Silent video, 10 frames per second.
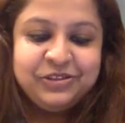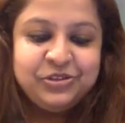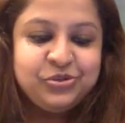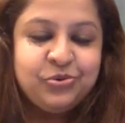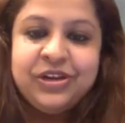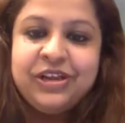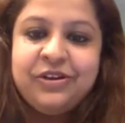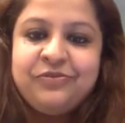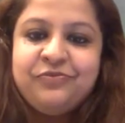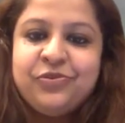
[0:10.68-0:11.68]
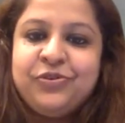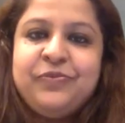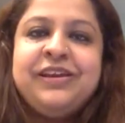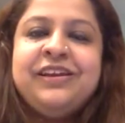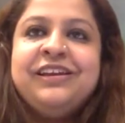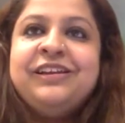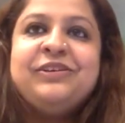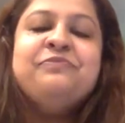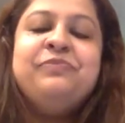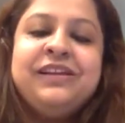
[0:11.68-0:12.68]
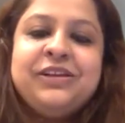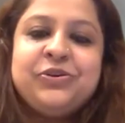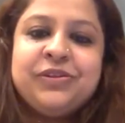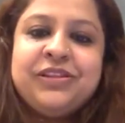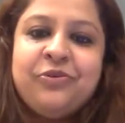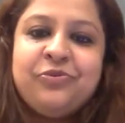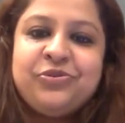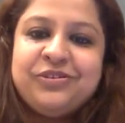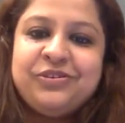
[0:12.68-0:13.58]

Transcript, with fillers: the story would be incomplete without